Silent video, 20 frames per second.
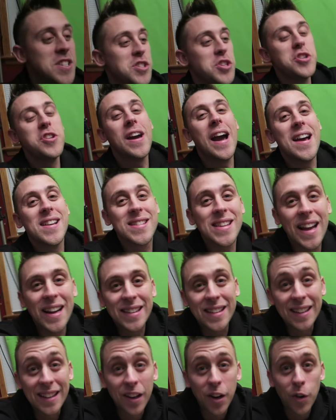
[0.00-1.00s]
So you guys
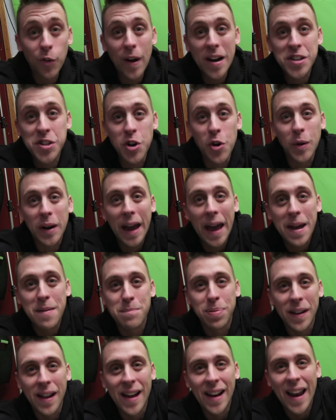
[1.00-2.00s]
liked the little retro
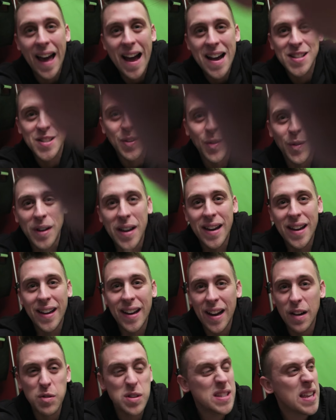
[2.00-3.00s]
gameplay last
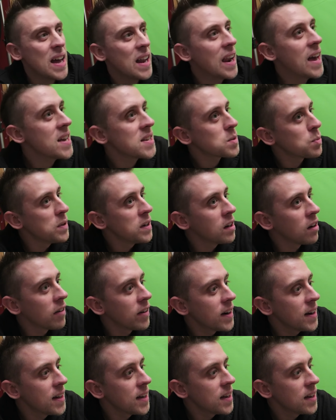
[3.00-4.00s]
week. Was that last week
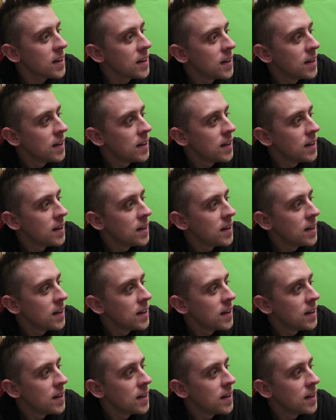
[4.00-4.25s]
already?